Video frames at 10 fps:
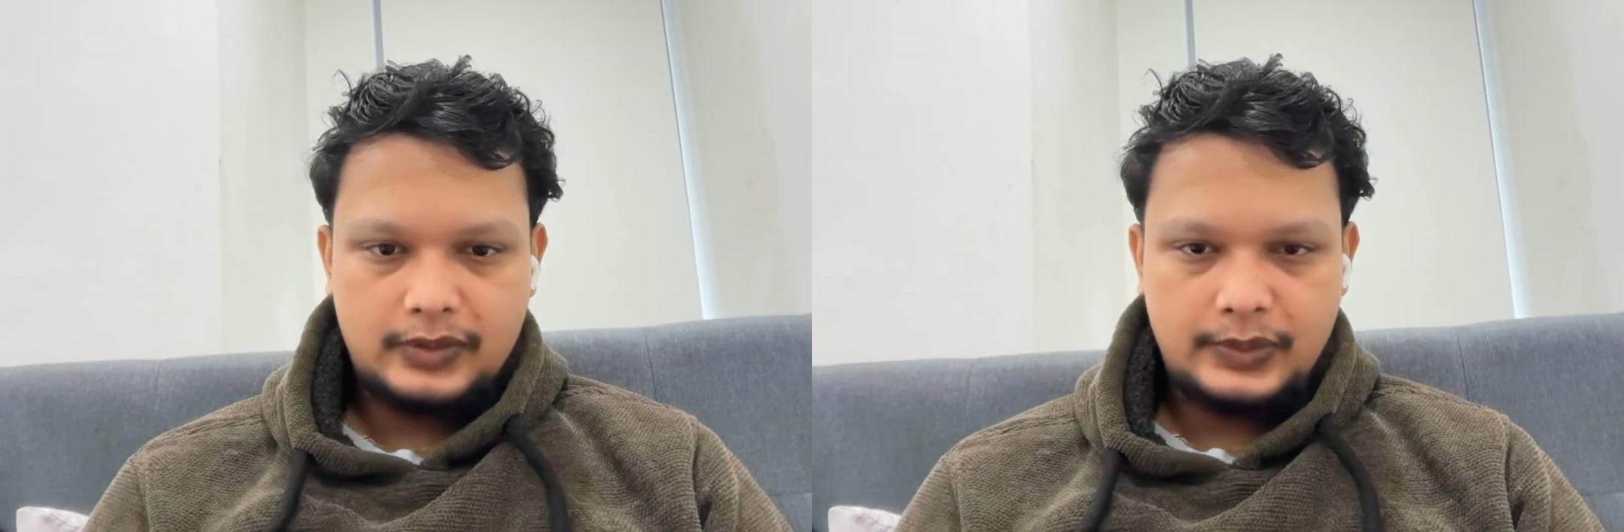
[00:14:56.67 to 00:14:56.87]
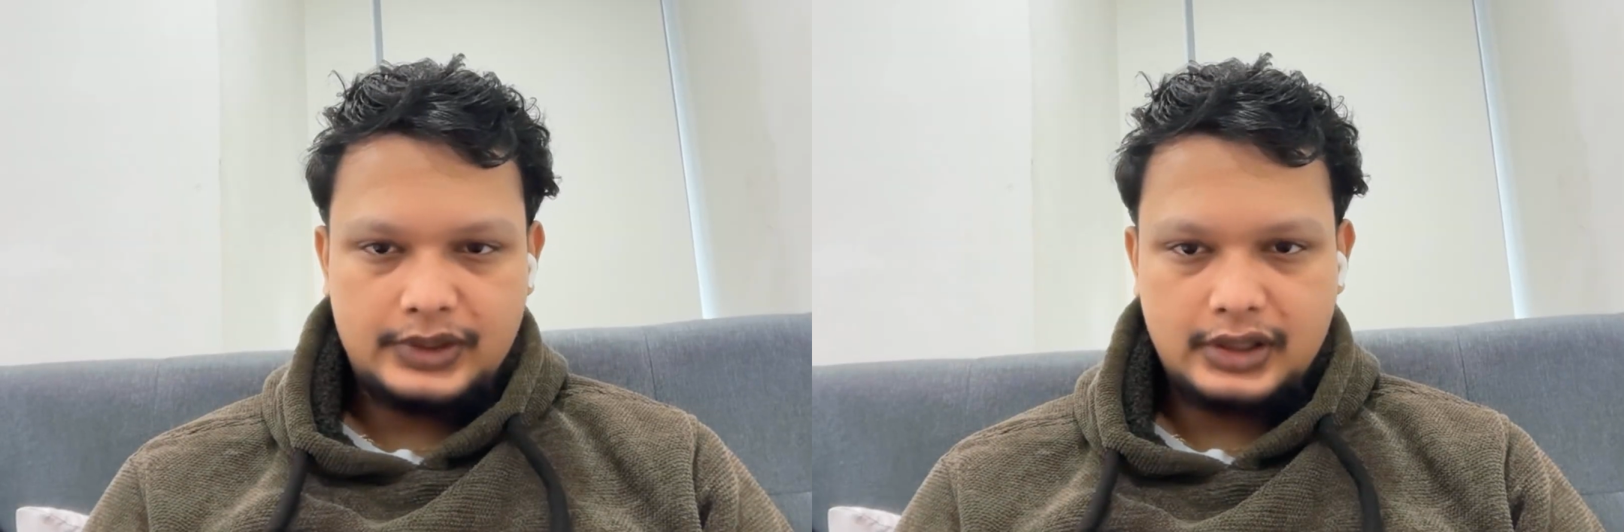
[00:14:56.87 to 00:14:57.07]

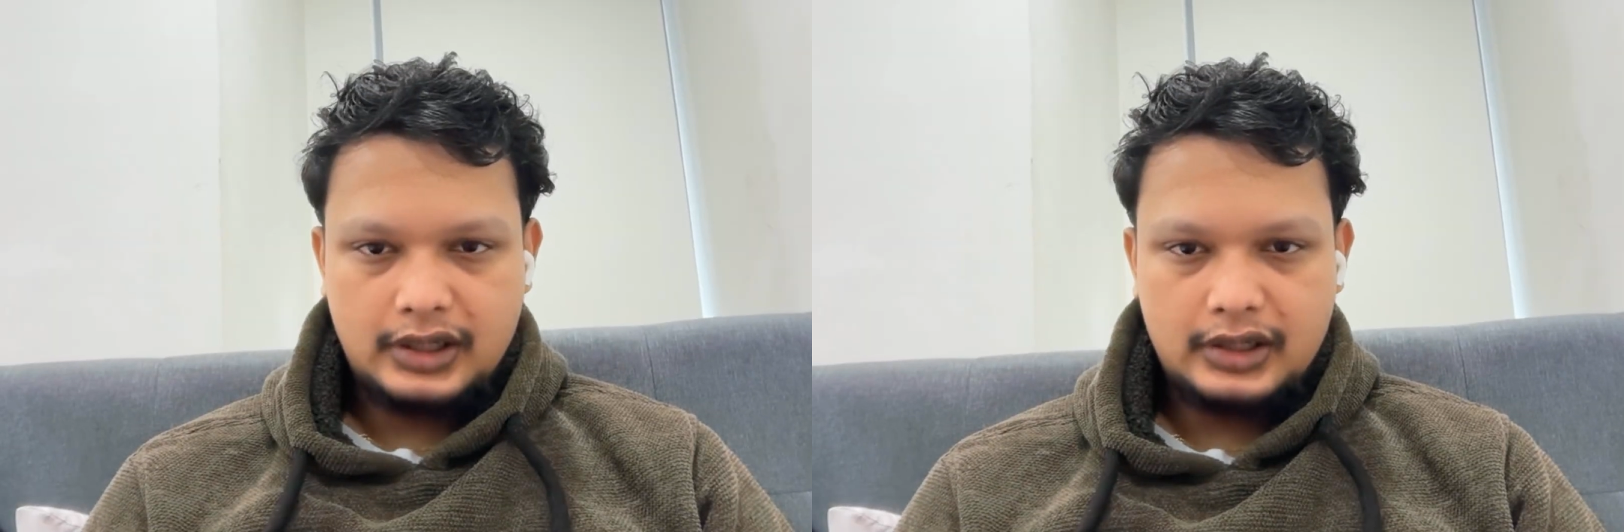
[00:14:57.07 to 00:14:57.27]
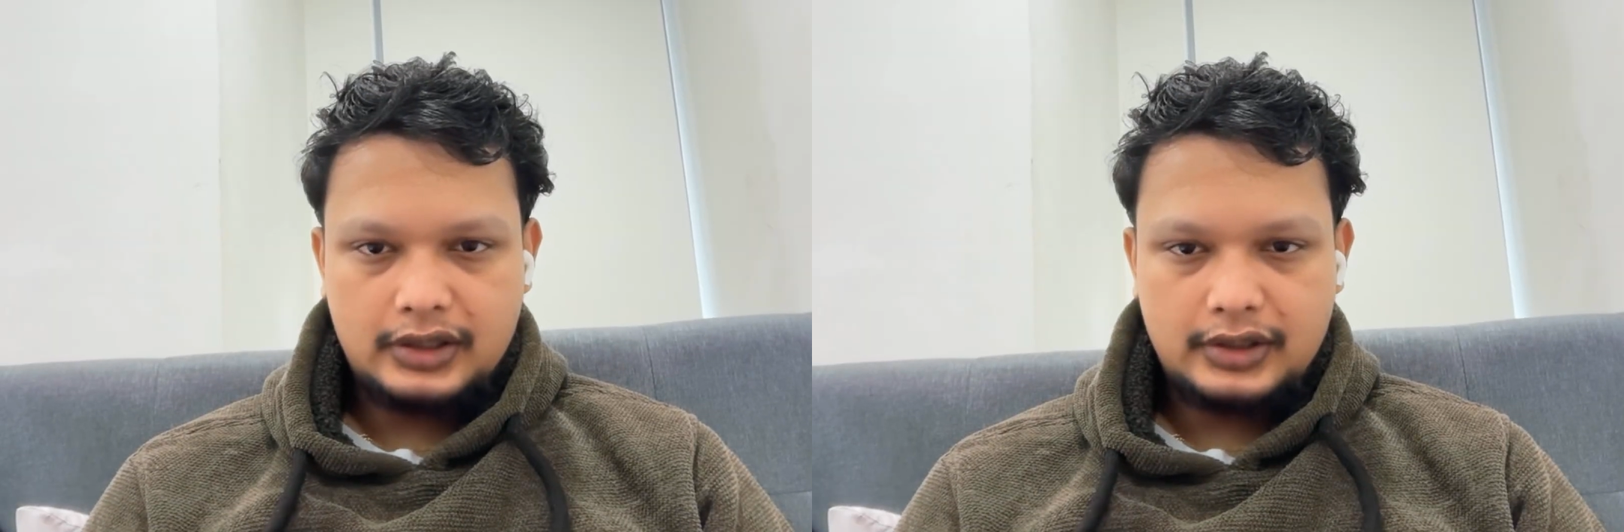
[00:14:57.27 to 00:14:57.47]
which
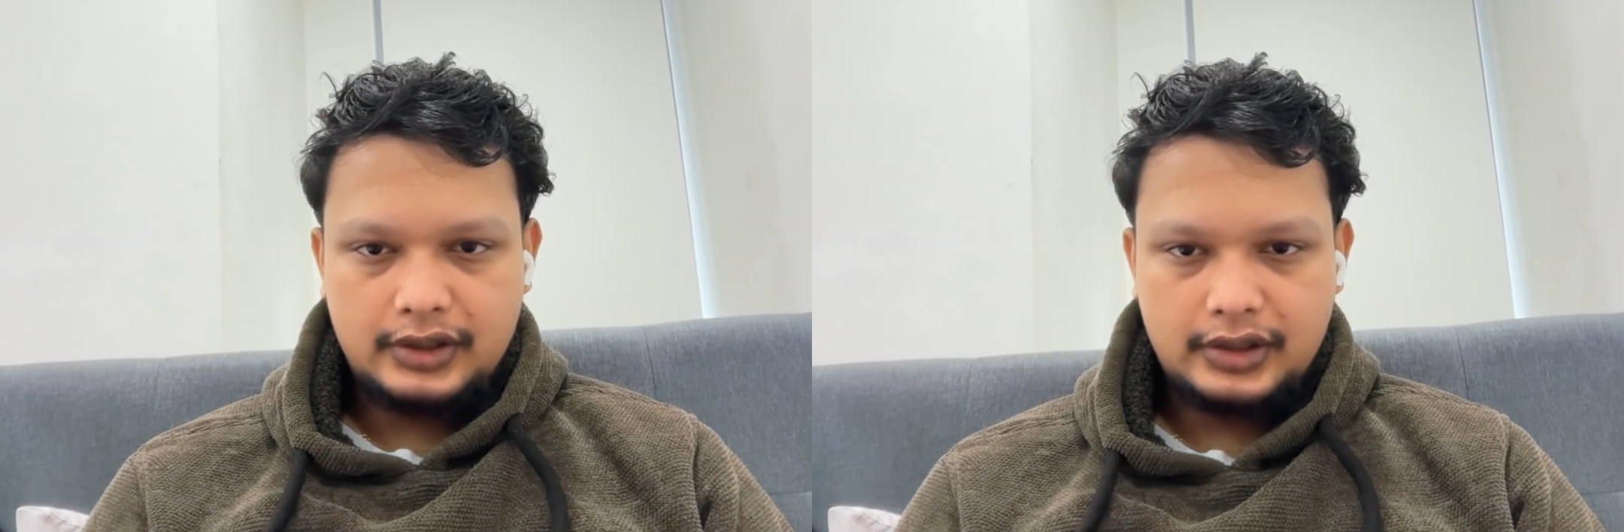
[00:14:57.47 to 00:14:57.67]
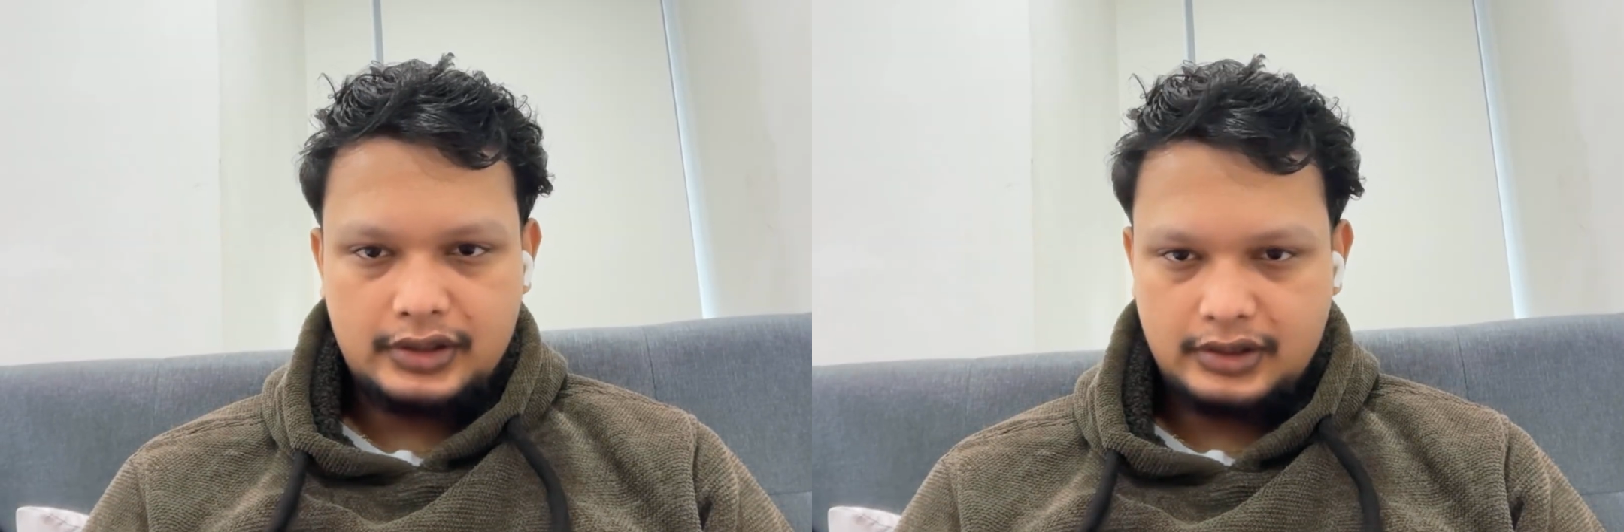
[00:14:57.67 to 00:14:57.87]
are
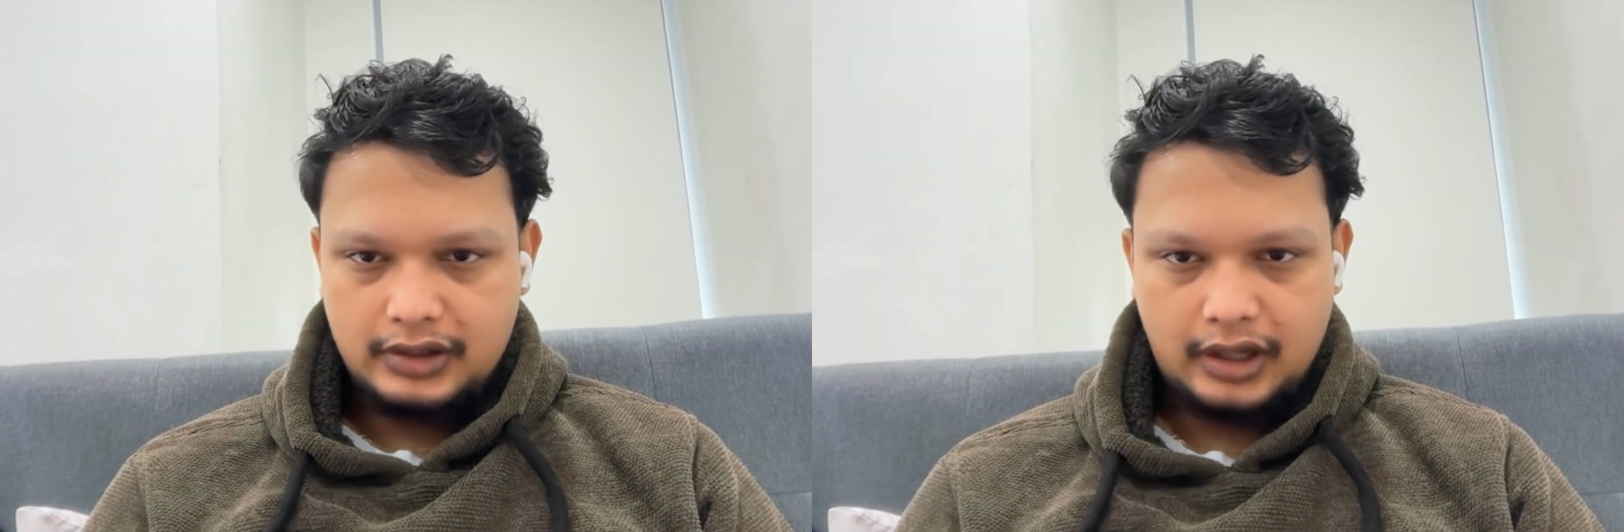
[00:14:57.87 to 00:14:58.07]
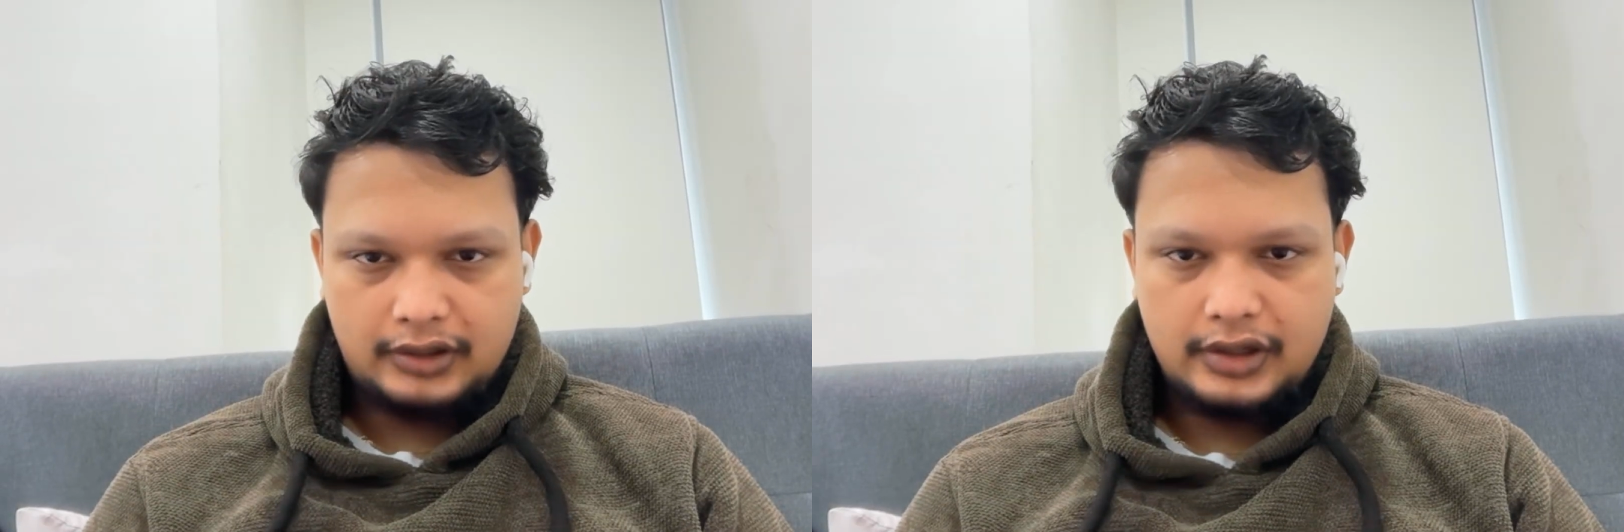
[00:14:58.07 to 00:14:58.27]
like